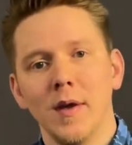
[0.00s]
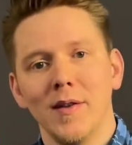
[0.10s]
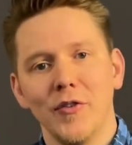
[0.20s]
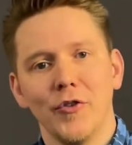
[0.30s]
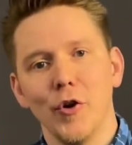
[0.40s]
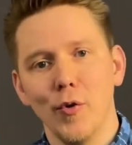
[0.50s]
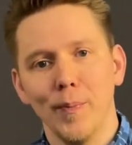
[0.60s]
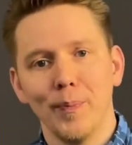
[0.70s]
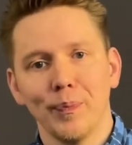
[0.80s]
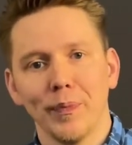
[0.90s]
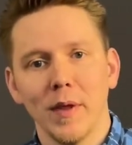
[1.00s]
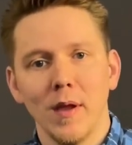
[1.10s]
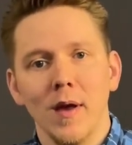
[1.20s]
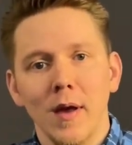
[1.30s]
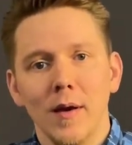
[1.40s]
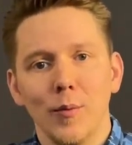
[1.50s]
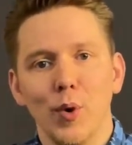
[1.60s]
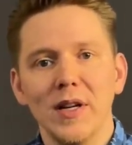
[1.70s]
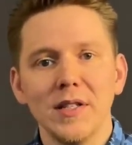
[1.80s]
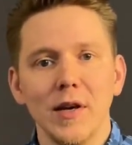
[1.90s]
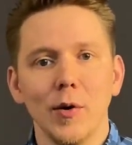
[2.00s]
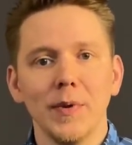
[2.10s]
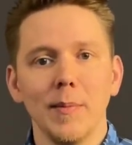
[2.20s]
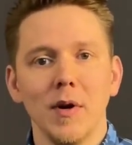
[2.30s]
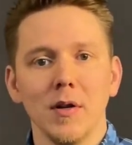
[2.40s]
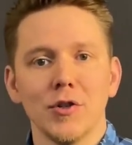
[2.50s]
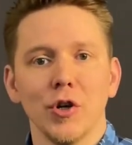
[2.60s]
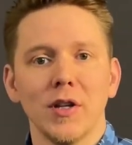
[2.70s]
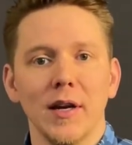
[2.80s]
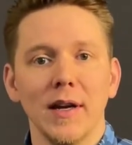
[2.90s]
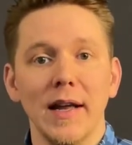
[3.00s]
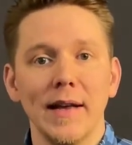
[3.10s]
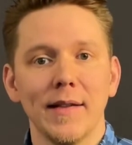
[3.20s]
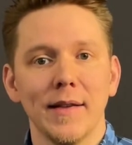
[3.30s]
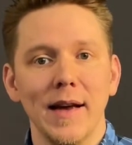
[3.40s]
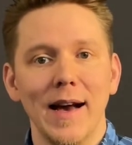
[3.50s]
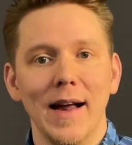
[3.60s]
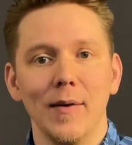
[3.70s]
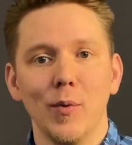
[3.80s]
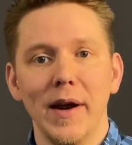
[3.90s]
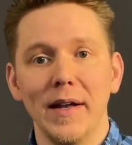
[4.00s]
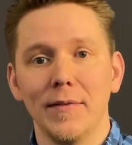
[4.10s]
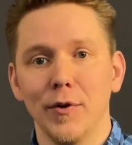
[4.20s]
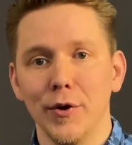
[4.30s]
So, what is the optimal shotgun length and weight?